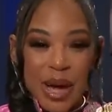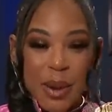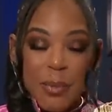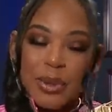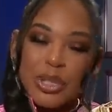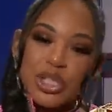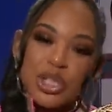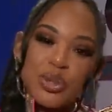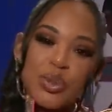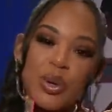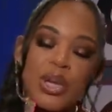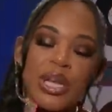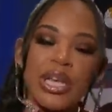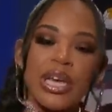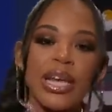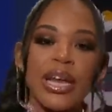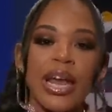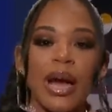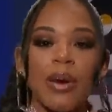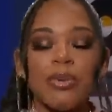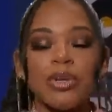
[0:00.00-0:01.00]
But you only
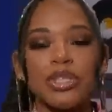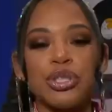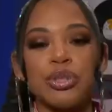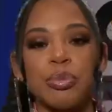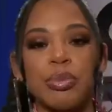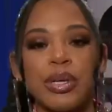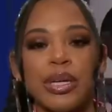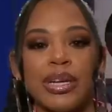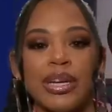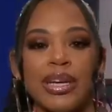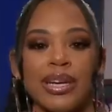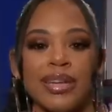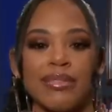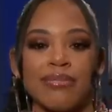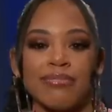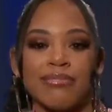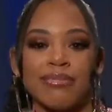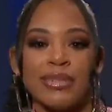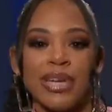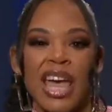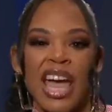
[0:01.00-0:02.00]
get out what you put in.
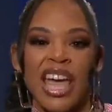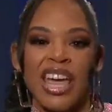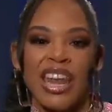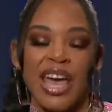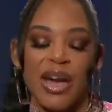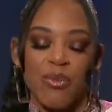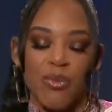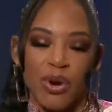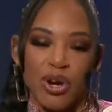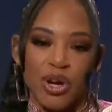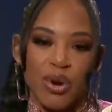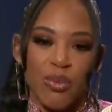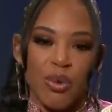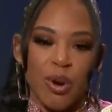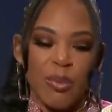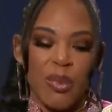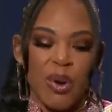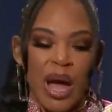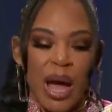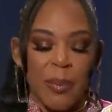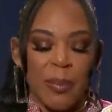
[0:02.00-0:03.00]
And at Royal
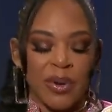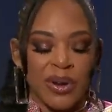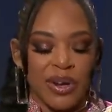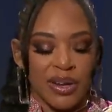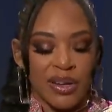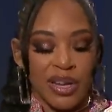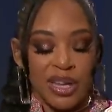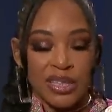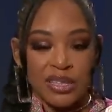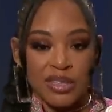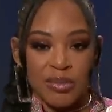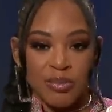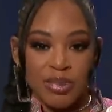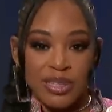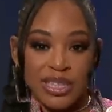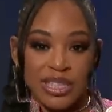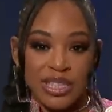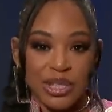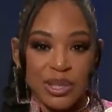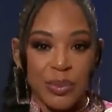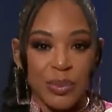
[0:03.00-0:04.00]
Rumble, I put Alexa
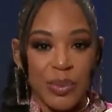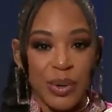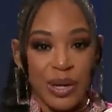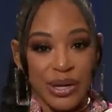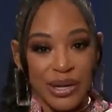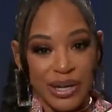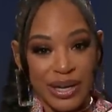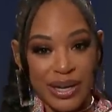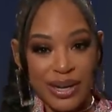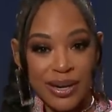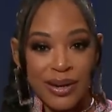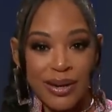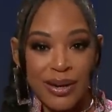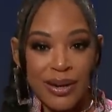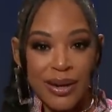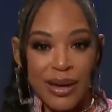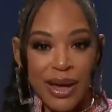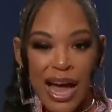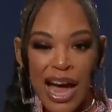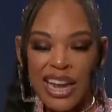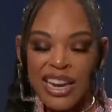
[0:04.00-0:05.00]
Bliss to work.
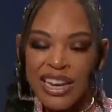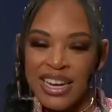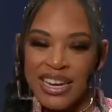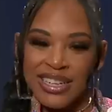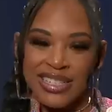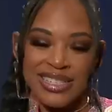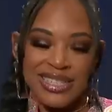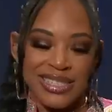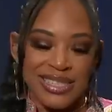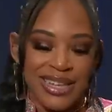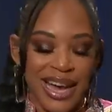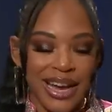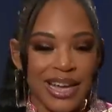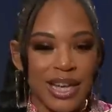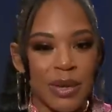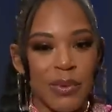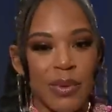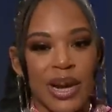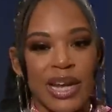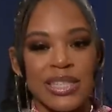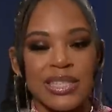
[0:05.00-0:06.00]
I did
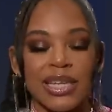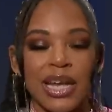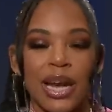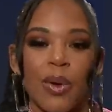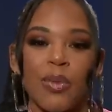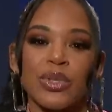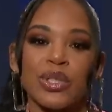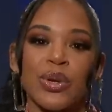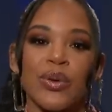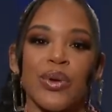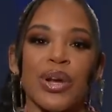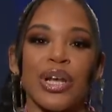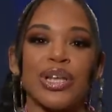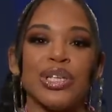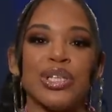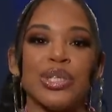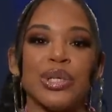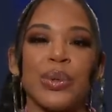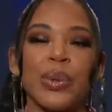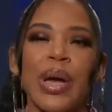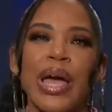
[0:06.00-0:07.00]
exactly what I said I was going to
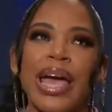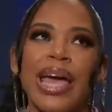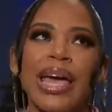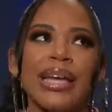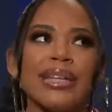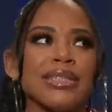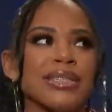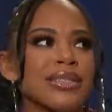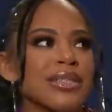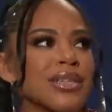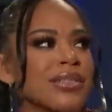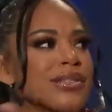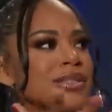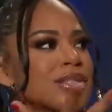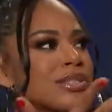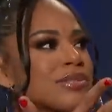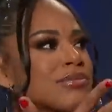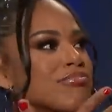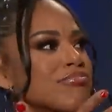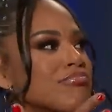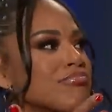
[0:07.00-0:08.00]
do. And
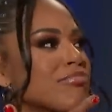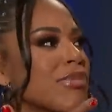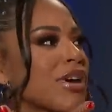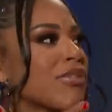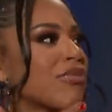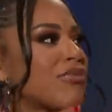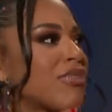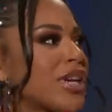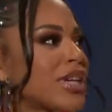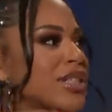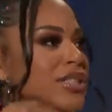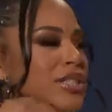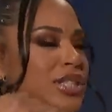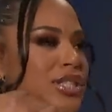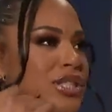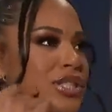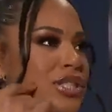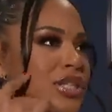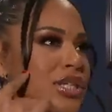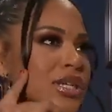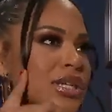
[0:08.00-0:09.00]
since my face
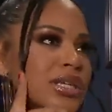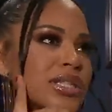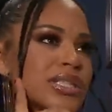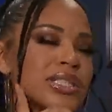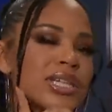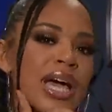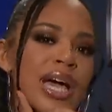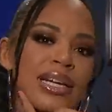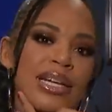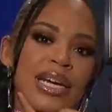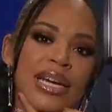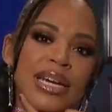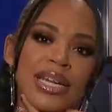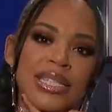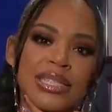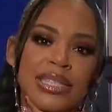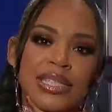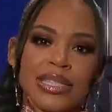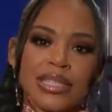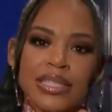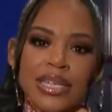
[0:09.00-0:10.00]
is still intact, I
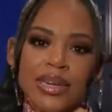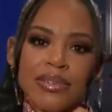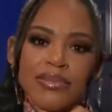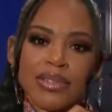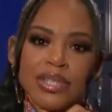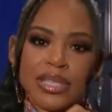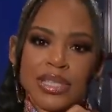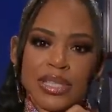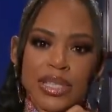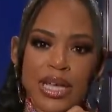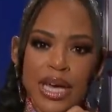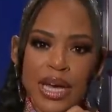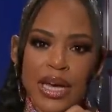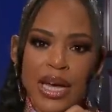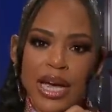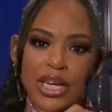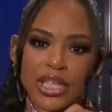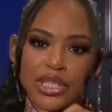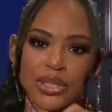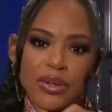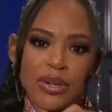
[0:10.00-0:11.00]
guess it's safe to say
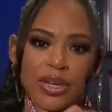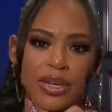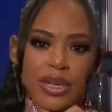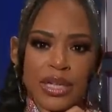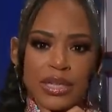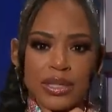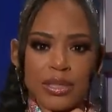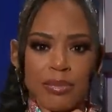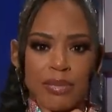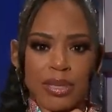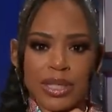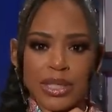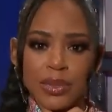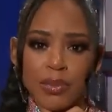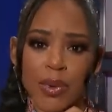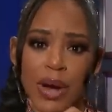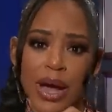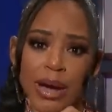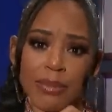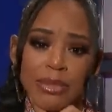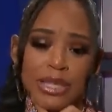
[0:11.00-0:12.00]
I showed Alexa Bliss
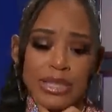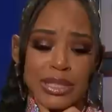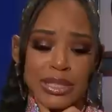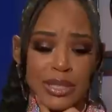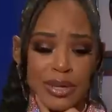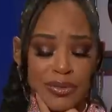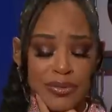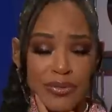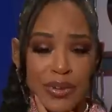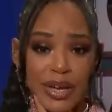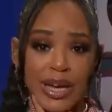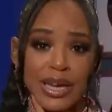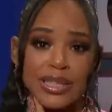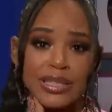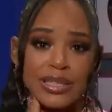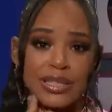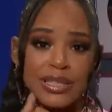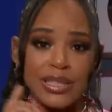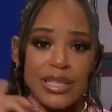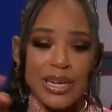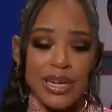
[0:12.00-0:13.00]
why I'm the
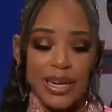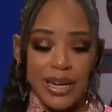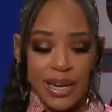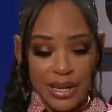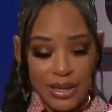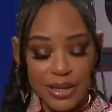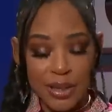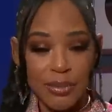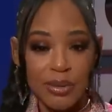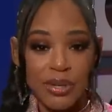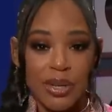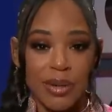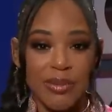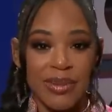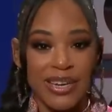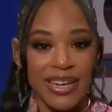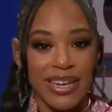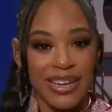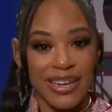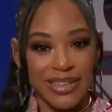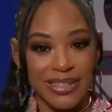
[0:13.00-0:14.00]
toughest in
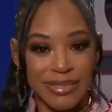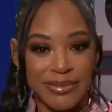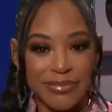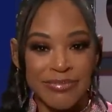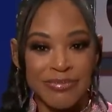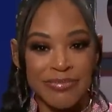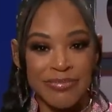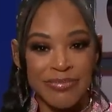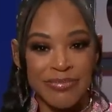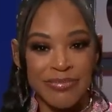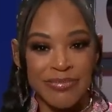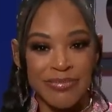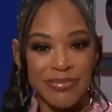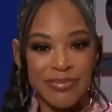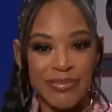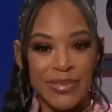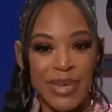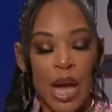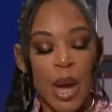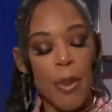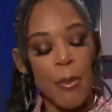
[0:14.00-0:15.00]
WWE.
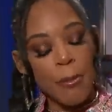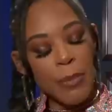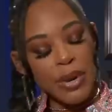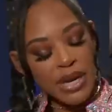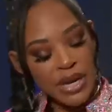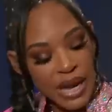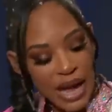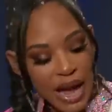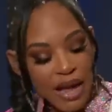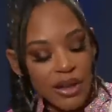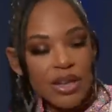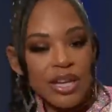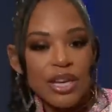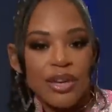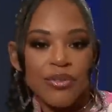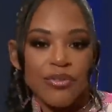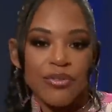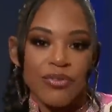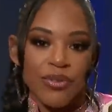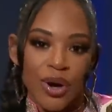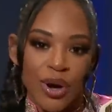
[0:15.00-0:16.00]
But now
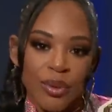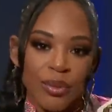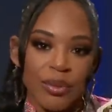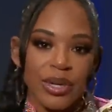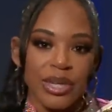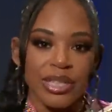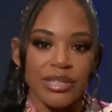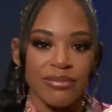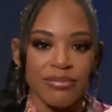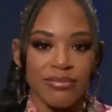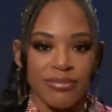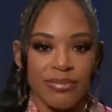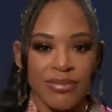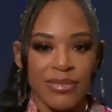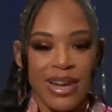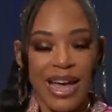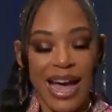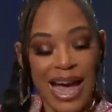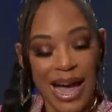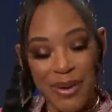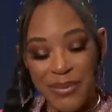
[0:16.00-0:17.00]
looking forward,
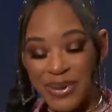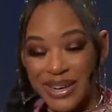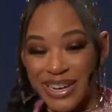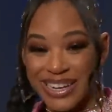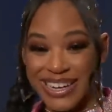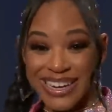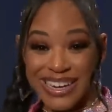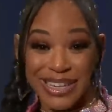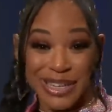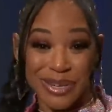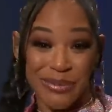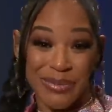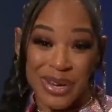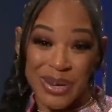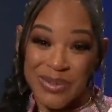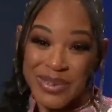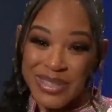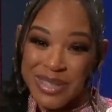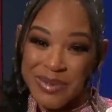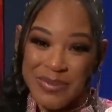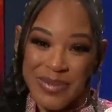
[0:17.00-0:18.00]
I want to get in the ring
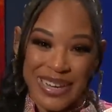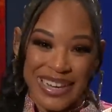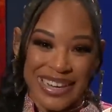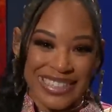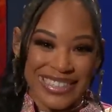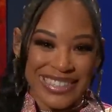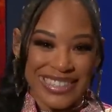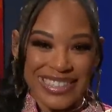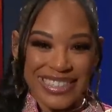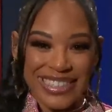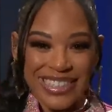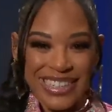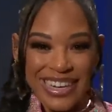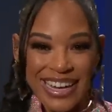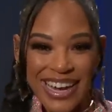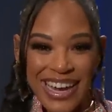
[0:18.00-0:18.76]
with the best.